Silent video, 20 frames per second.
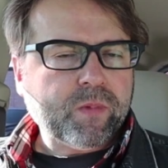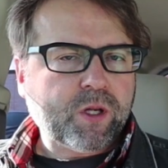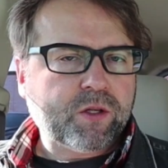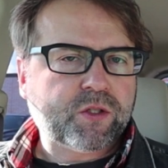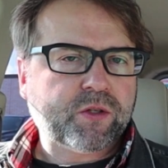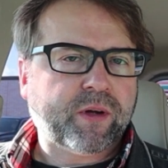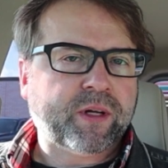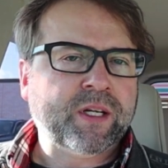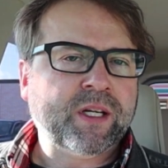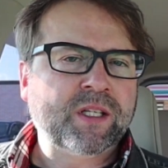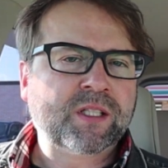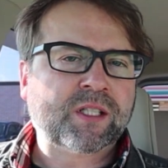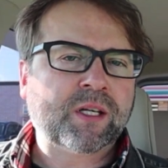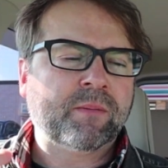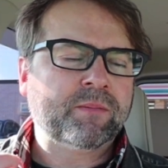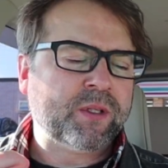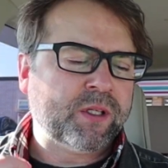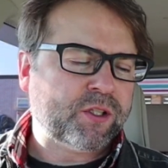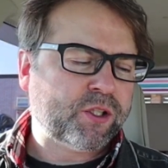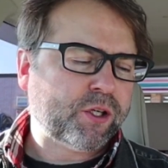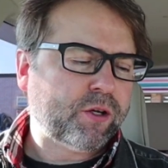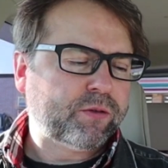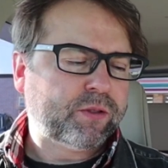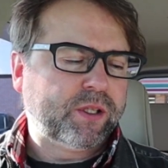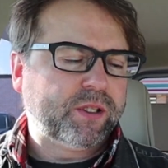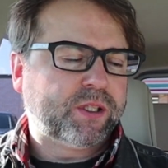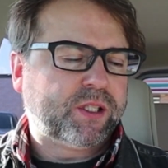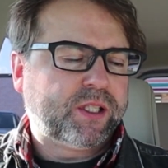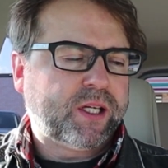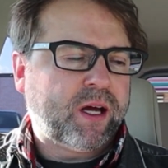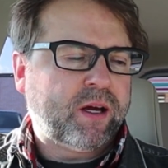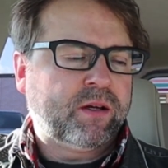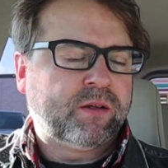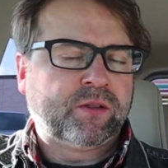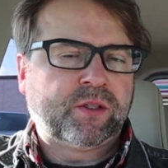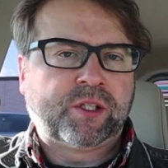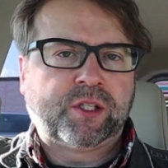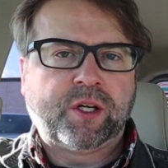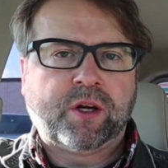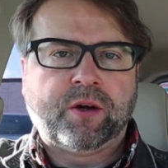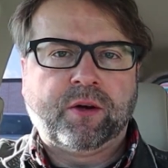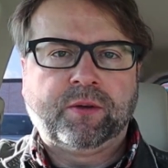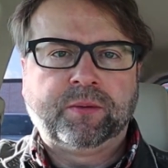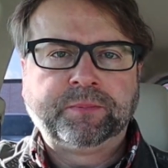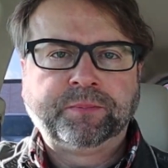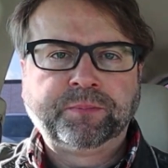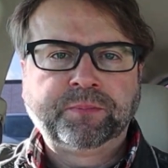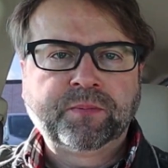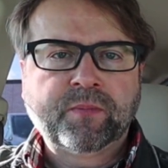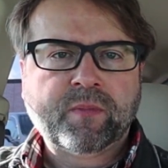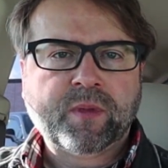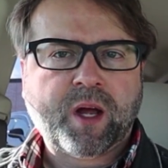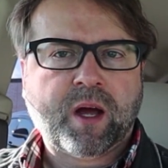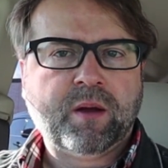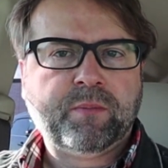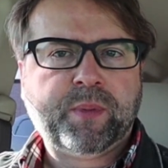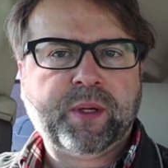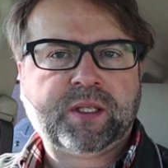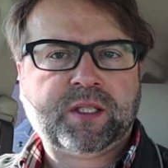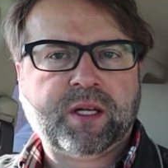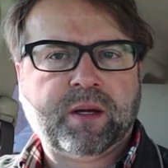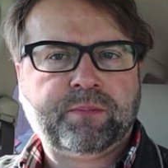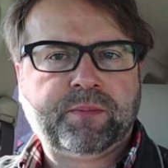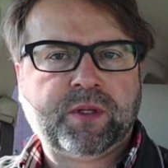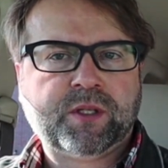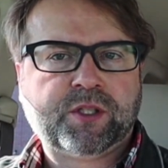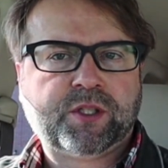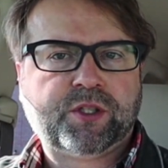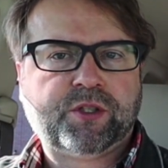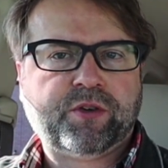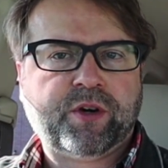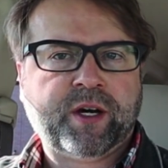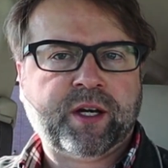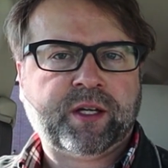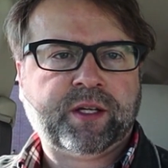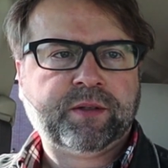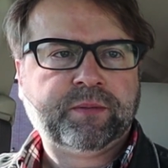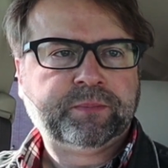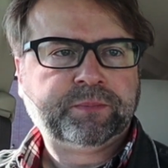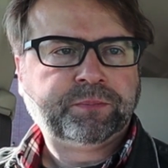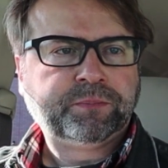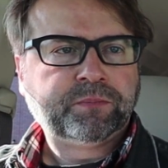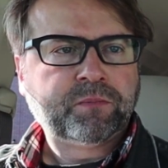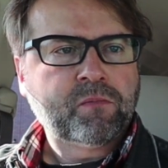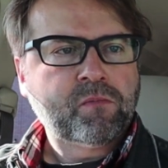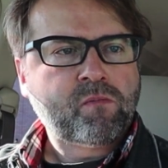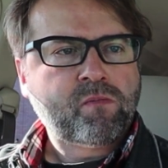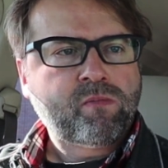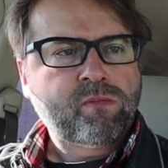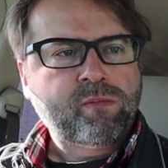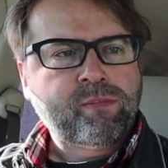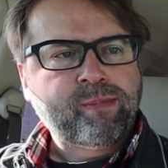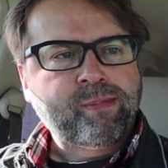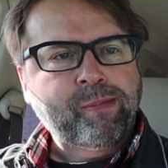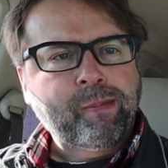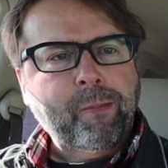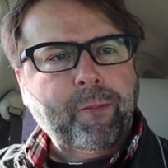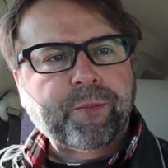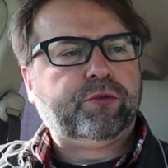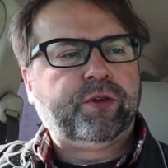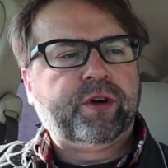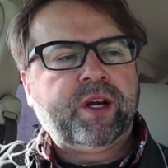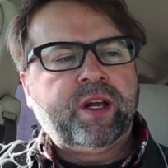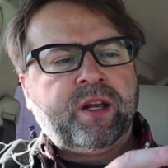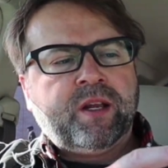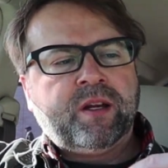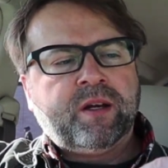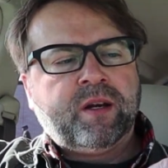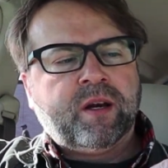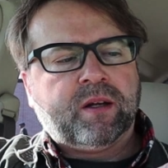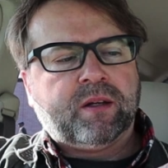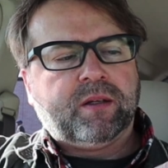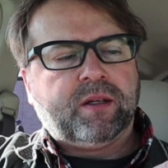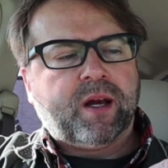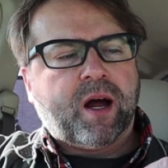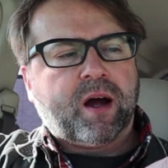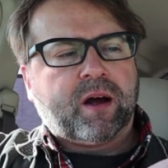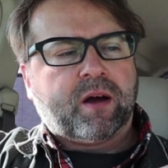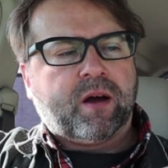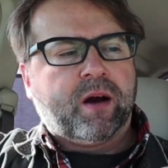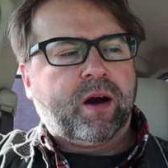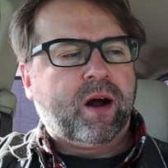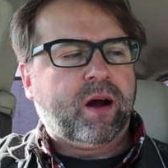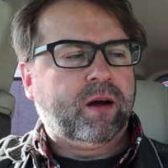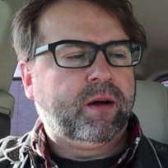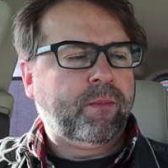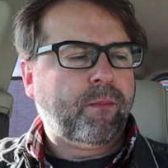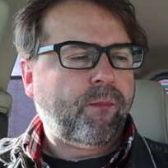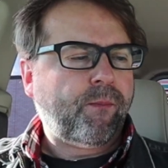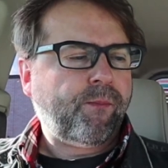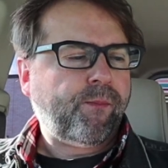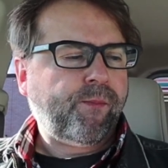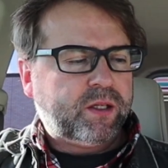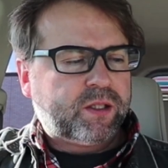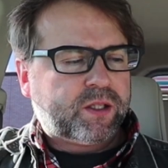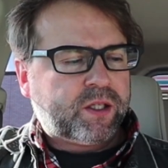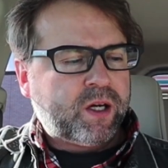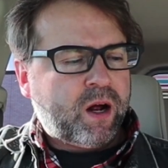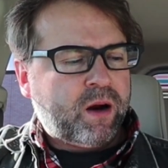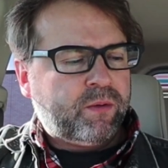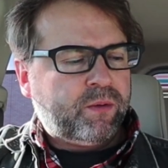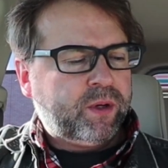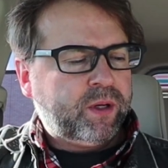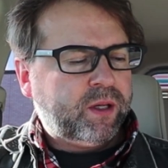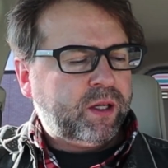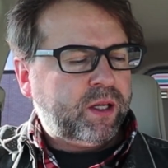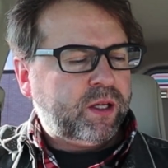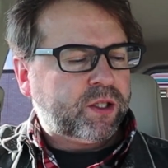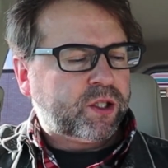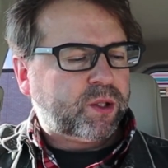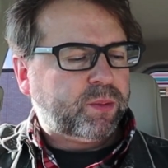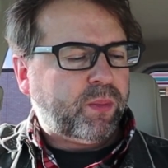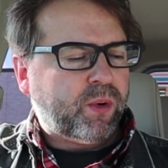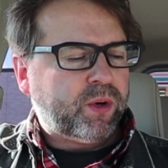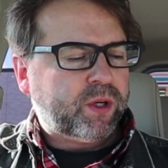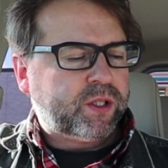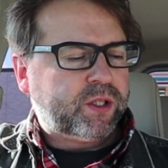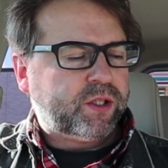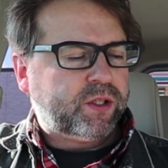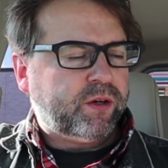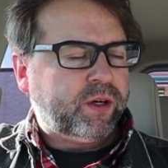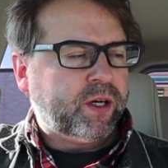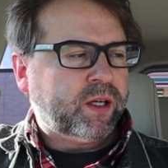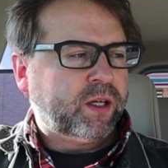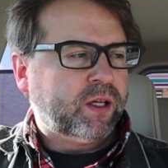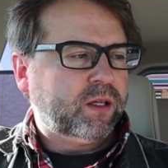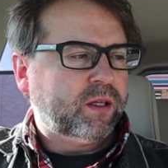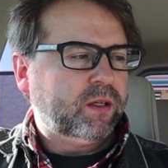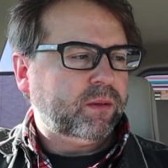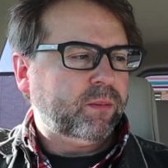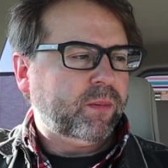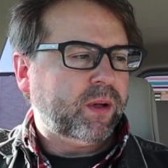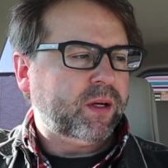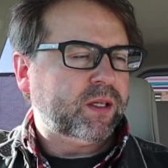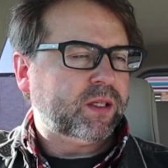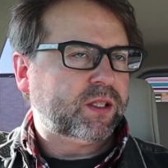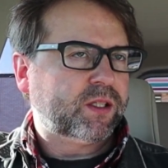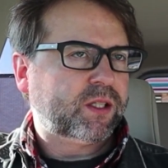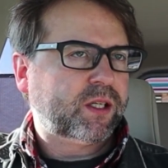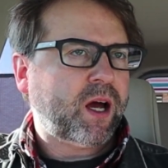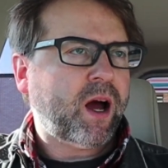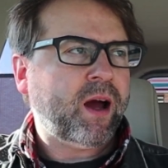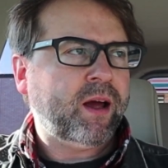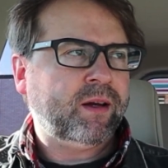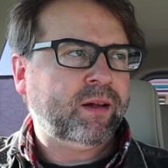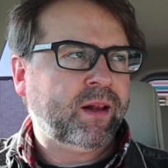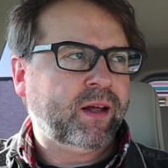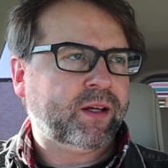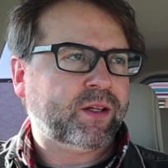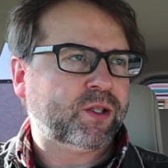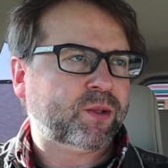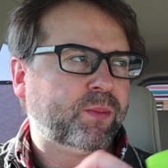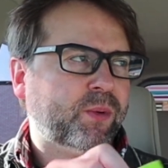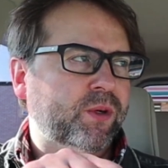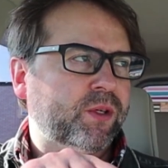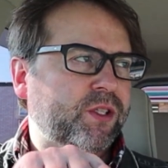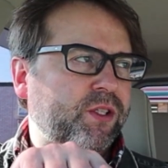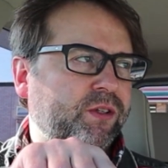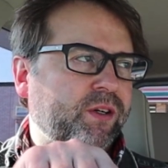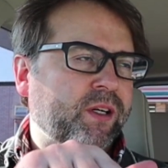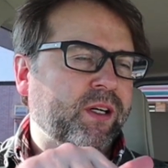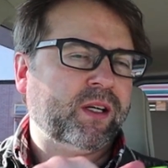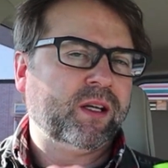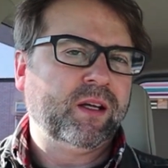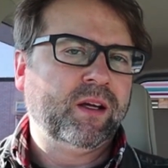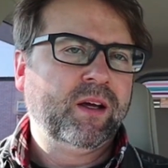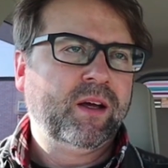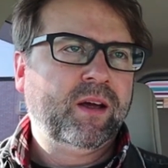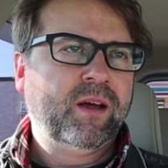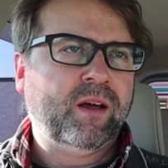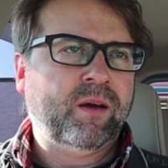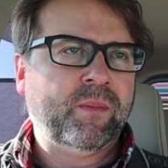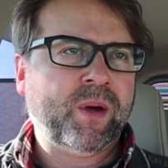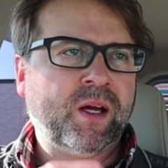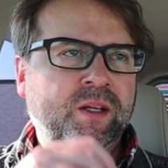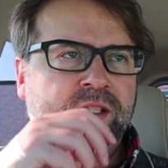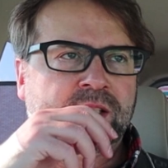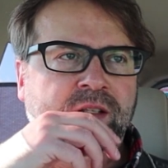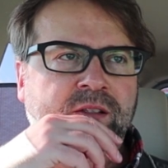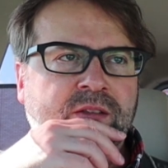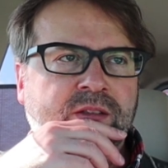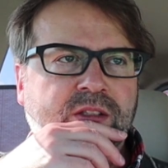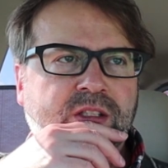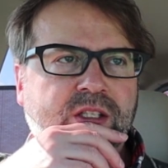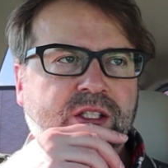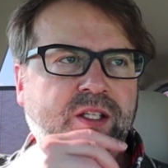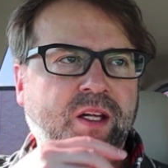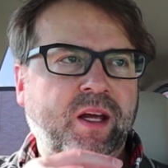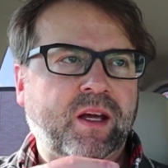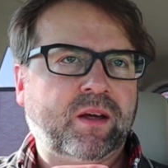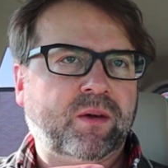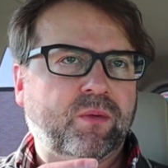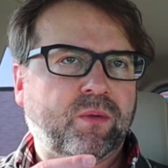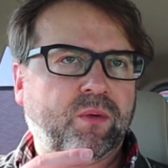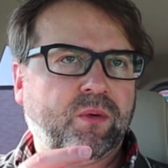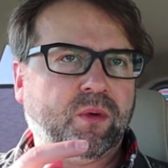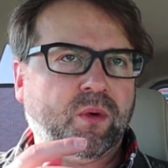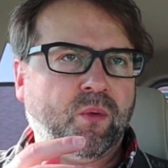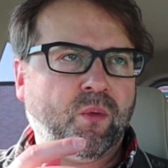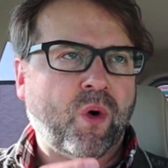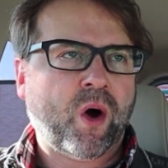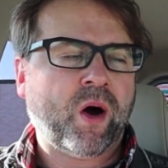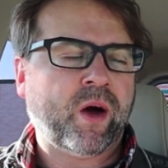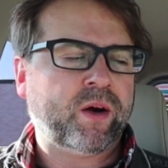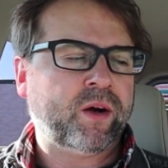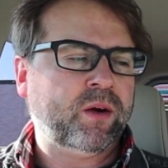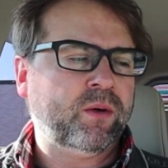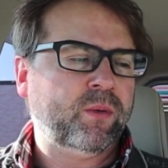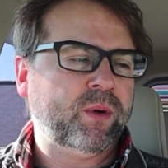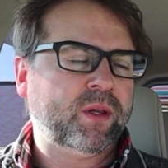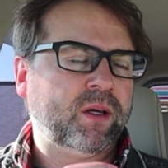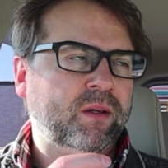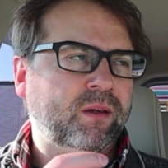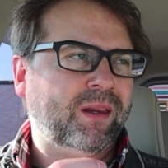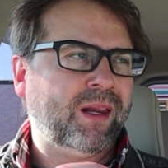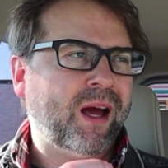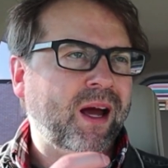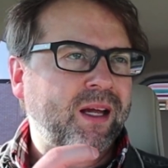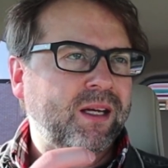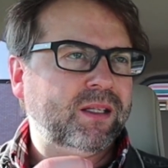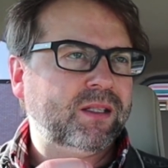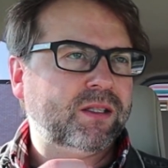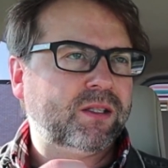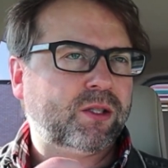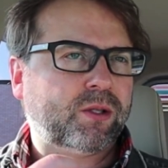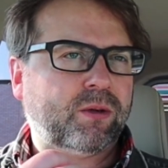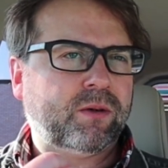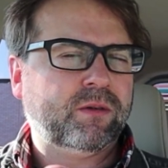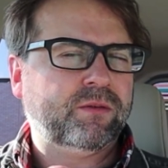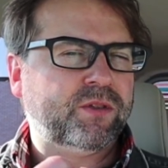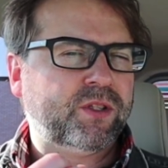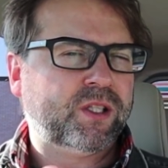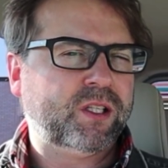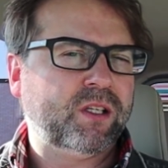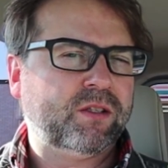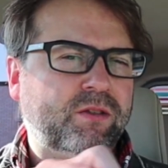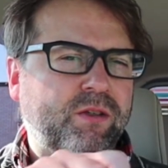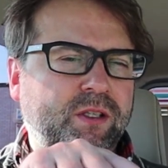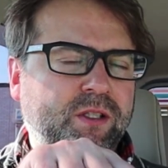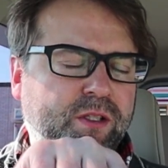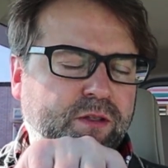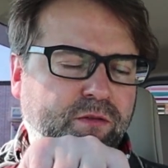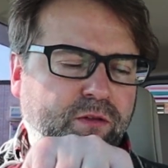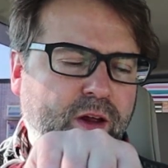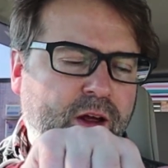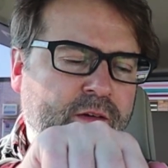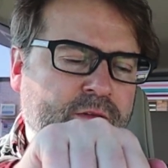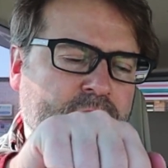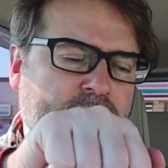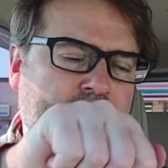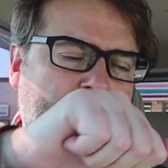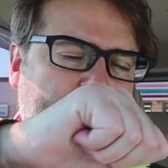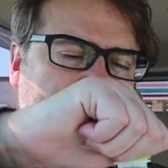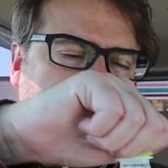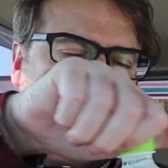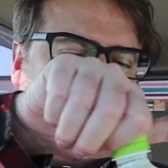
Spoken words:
So I need something to choke this down, so I picked up this drink. Green Dakara. It's not really a sports drink, but it's kind of like a sports drink. Imagine just like water with a light sort of citrus flavor.